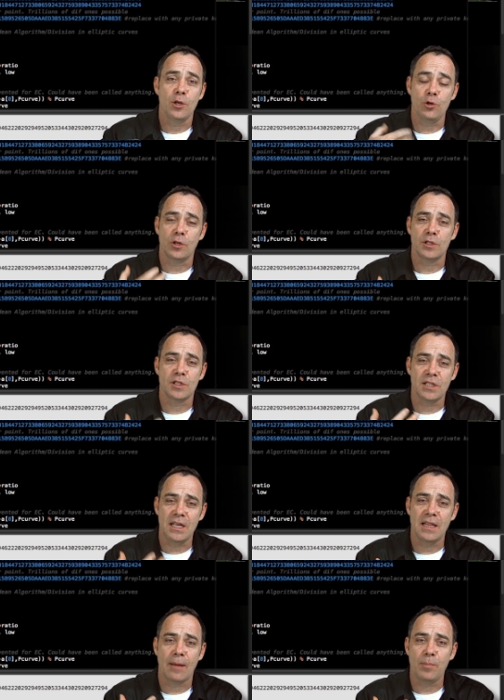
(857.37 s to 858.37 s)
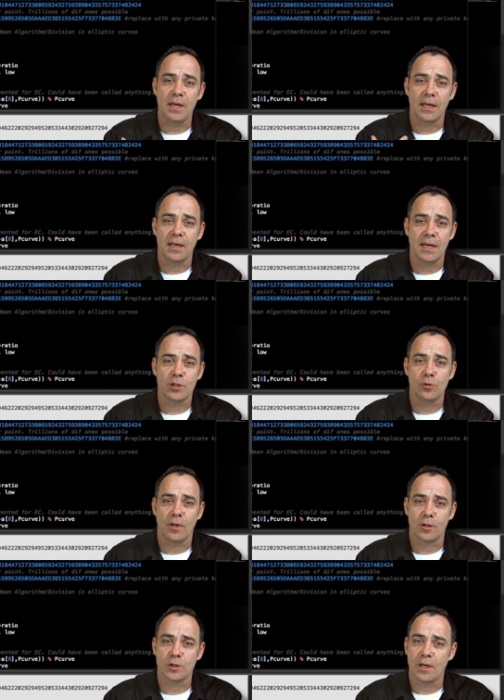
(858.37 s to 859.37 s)
You could see that being an issue
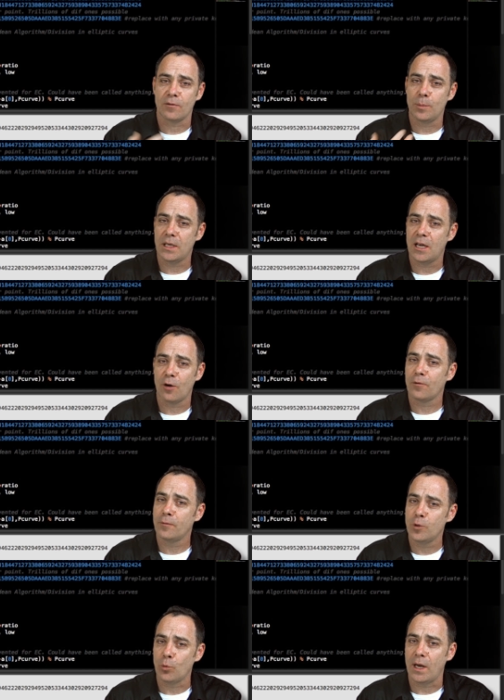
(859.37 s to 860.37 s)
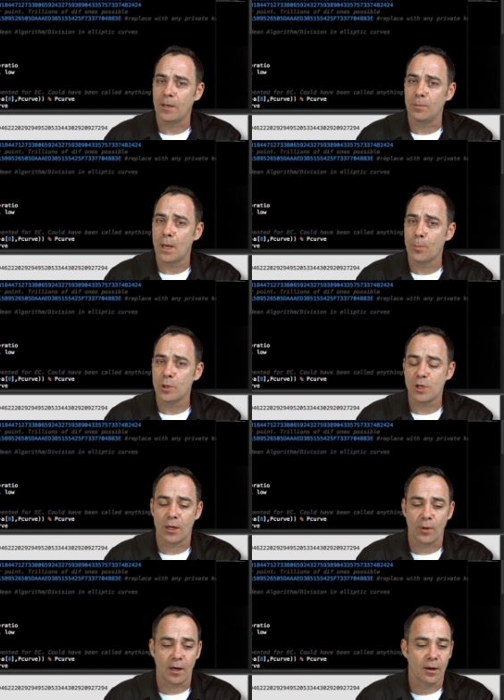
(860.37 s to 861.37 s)
there, so you have to be careful of your random number
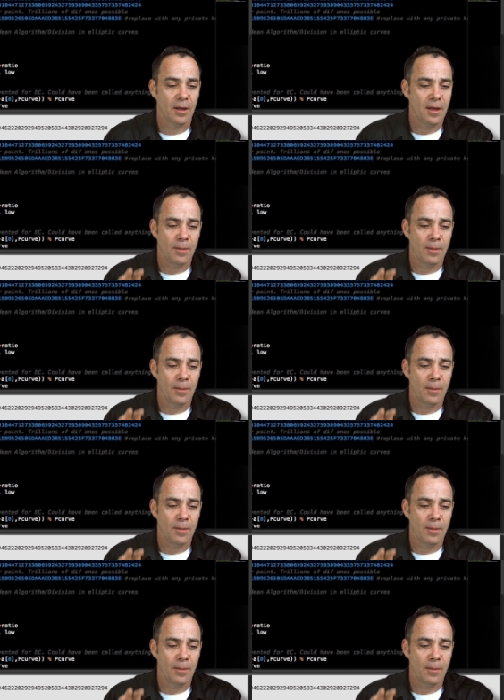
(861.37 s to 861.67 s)
generator.